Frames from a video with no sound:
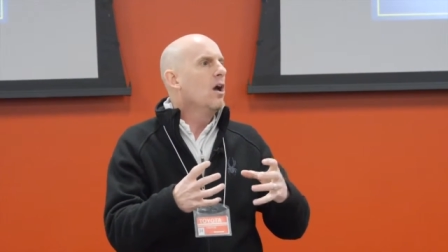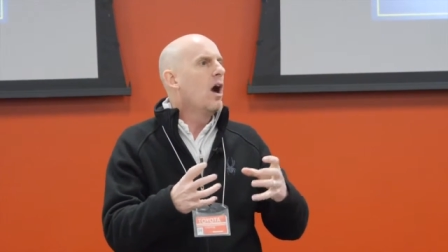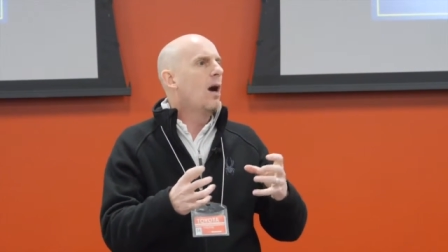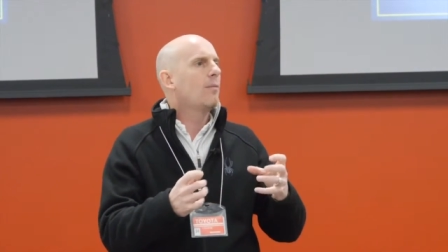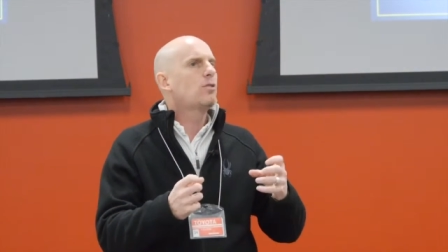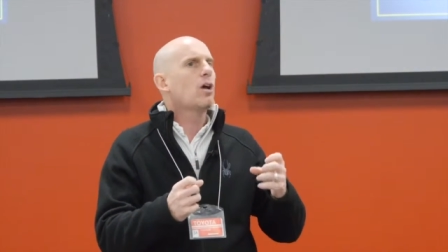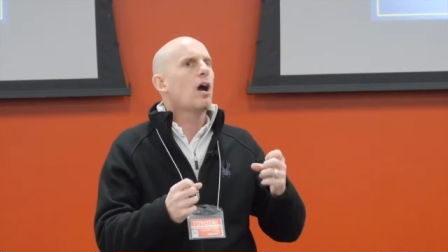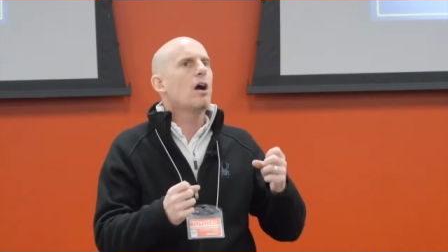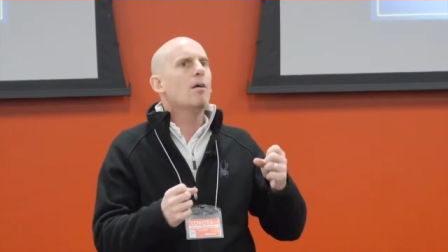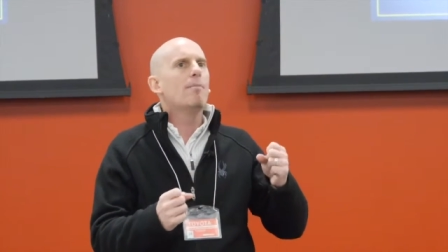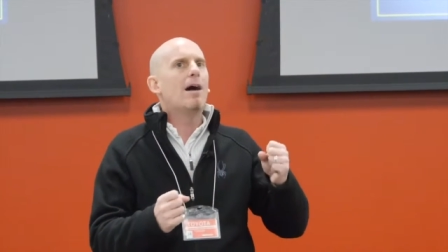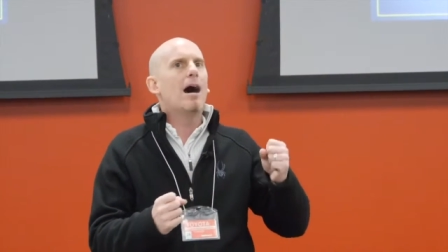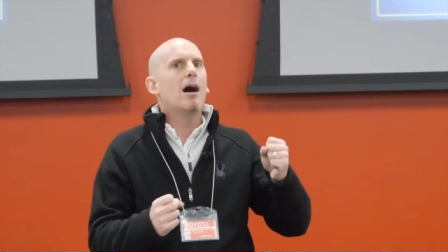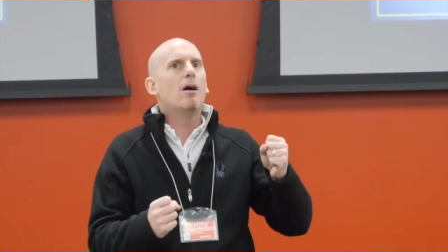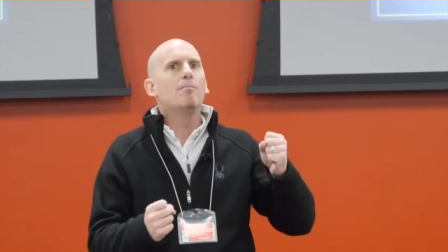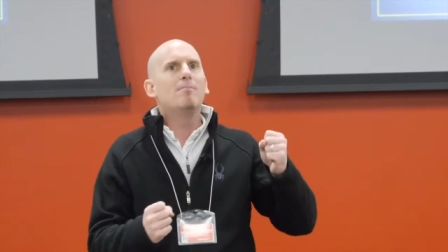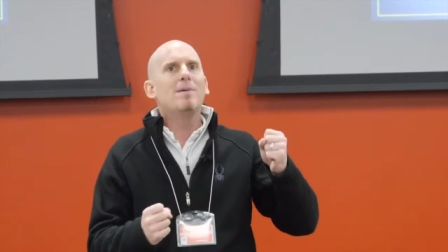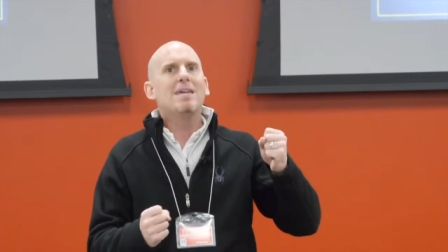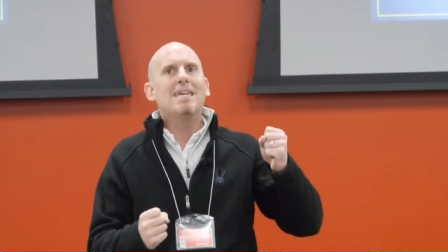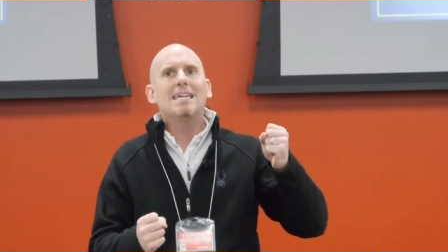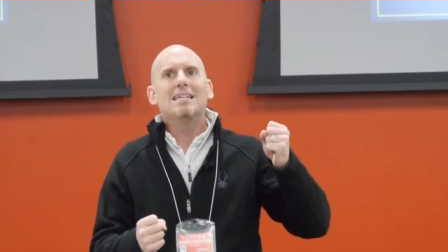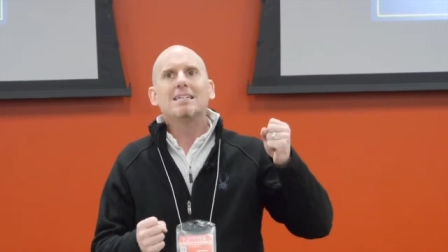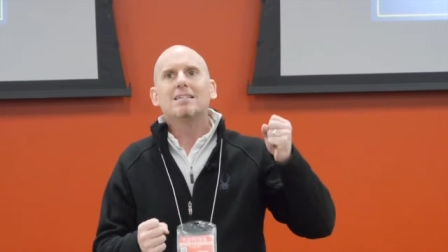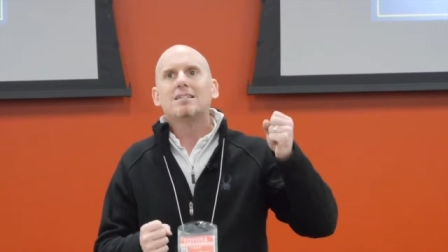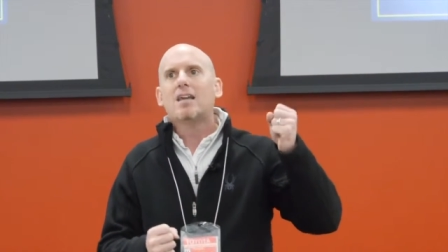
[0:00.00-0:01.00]
I'm talking about
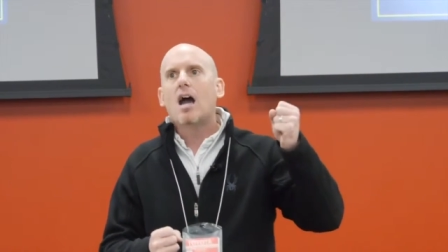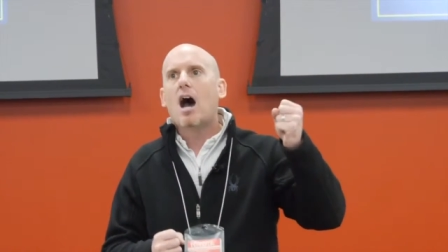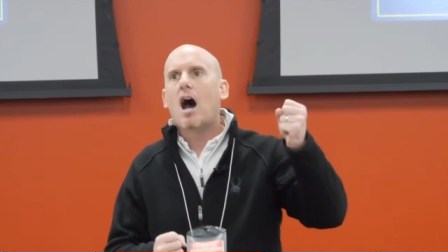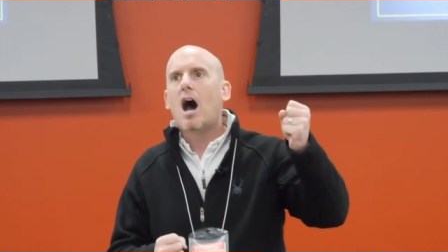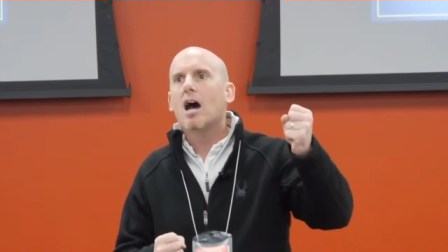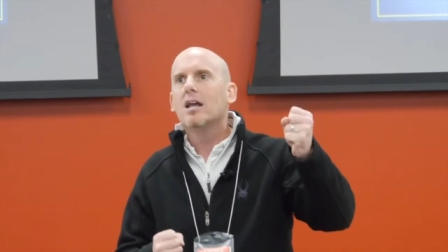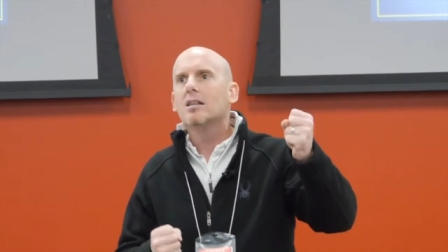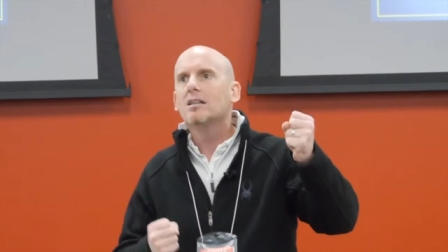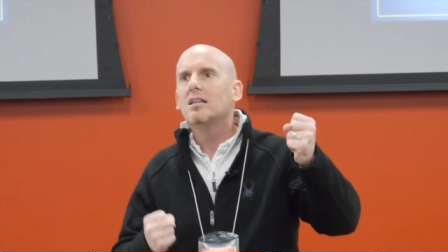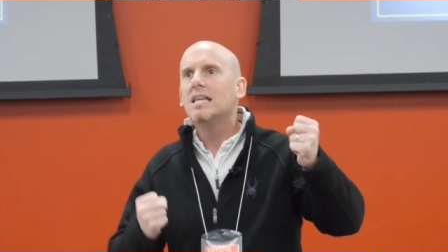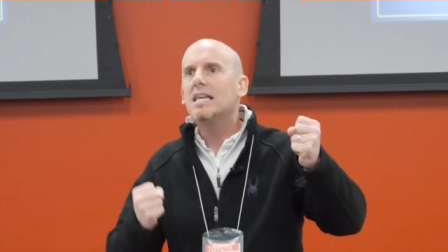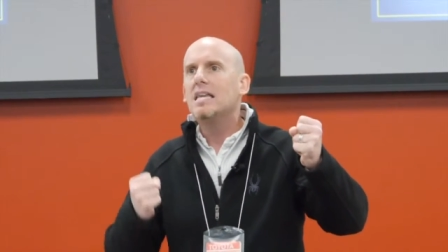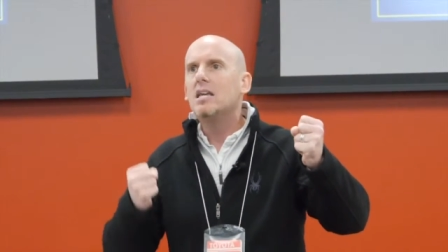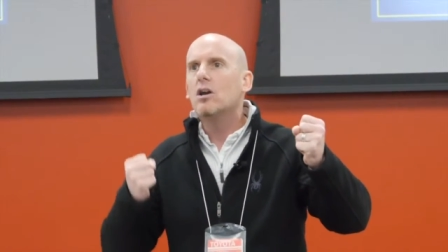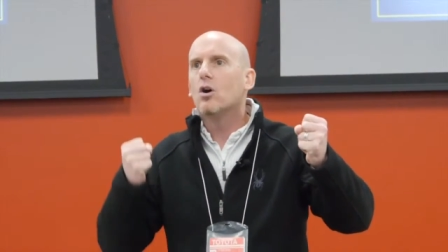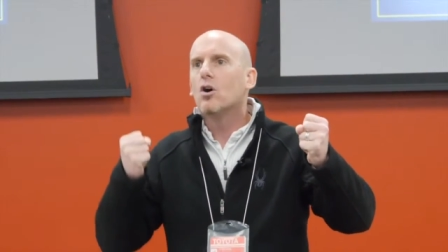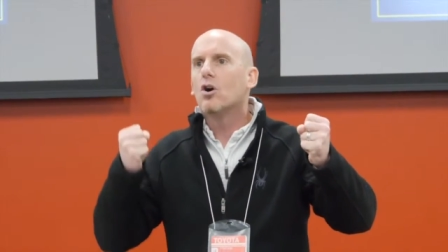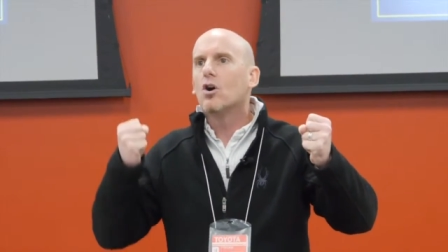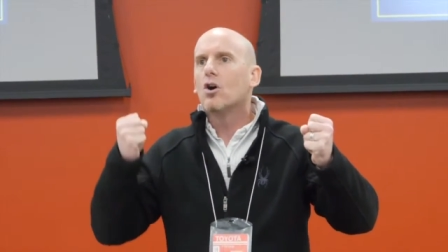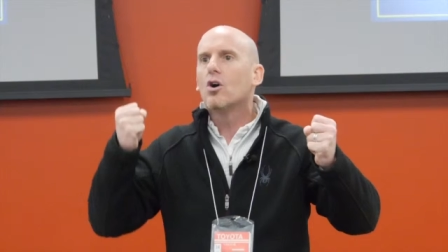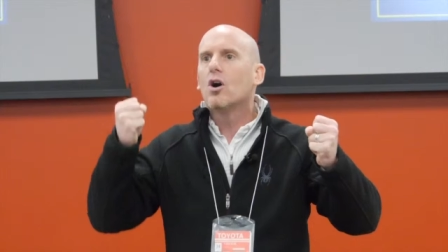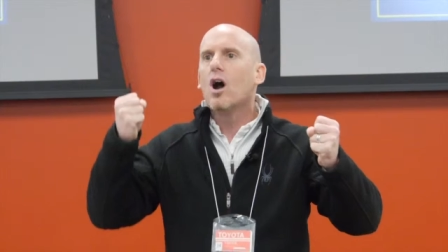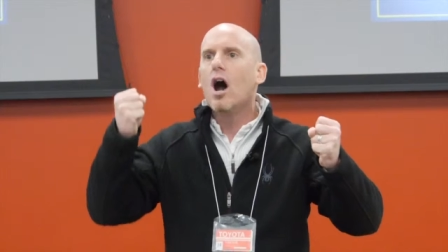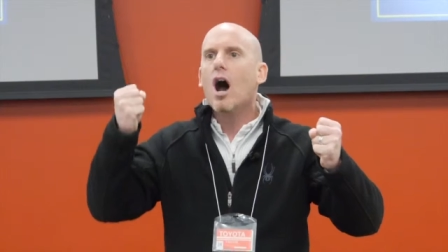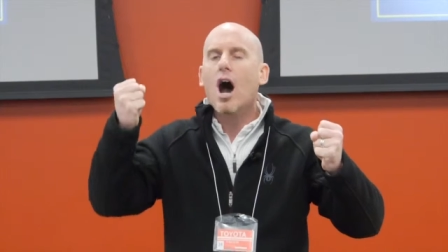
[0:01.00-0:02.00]
being godly
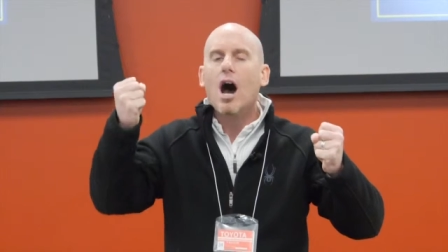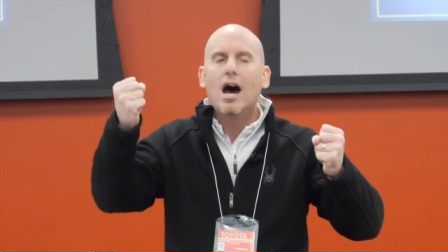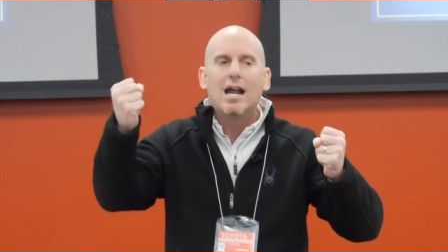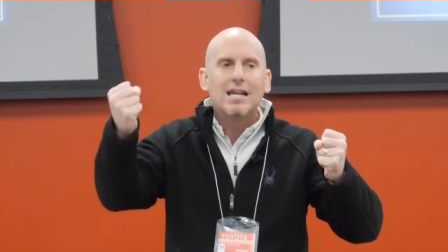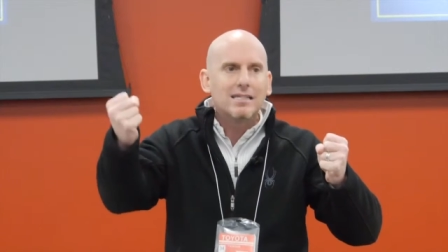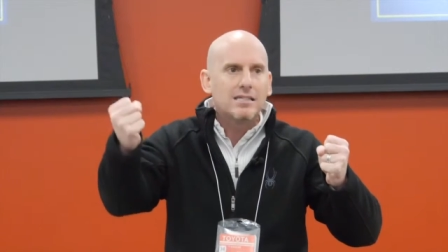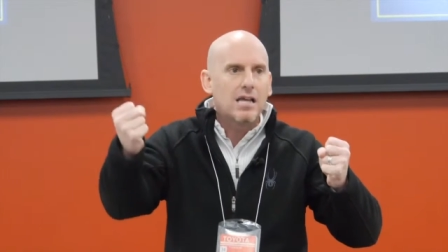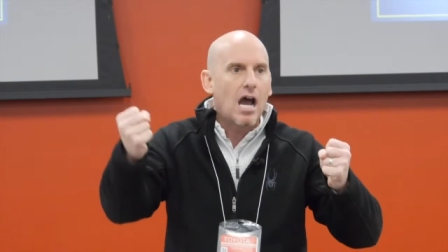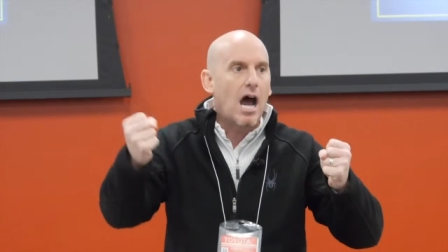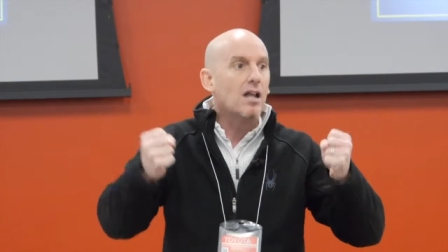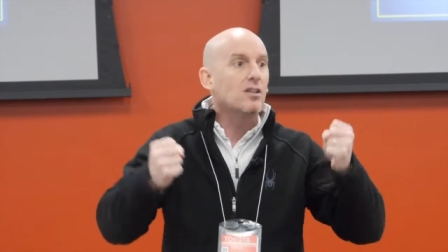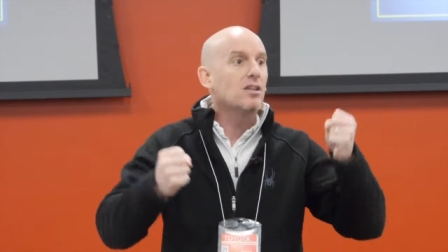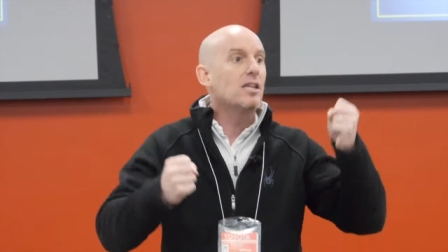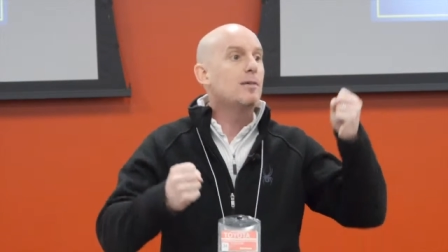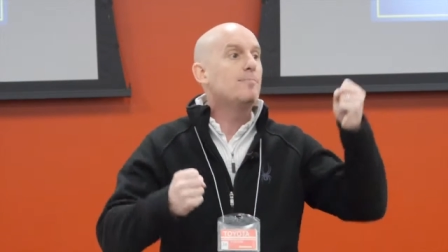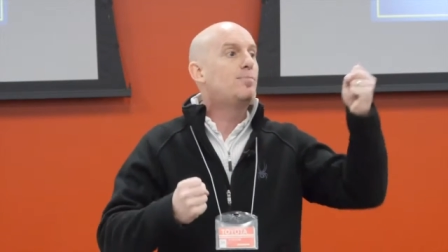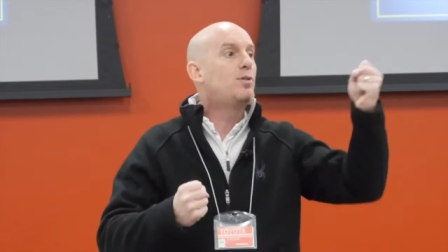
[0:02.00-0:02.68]
or ungodly,